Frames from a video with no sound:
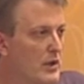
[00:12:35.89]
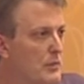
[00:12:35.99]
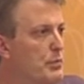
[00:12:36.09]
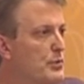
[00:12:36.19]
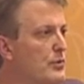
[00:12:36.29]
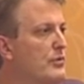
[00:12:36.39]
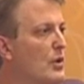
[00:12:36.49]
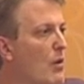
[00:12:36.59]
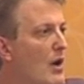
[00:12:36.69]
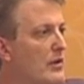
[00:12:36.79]
to improve the
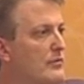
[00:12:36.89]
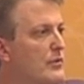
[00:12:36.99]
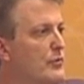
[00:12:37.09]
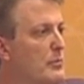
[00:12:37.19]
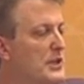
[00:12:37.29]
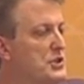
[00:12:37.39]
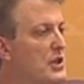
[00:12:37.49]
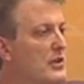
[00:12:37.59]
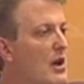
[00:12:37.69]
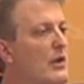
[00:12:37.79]
quality of information
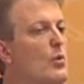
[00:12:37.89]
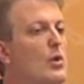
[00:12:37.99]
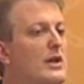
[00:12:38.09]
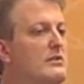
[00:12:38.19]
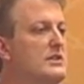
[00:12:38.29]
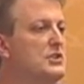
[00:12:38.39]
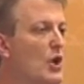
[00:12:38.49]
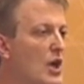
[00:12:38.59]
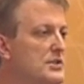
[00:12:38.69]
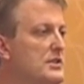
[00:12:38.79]
online, or at least
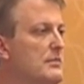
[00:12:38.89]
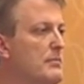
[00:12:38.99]
cause the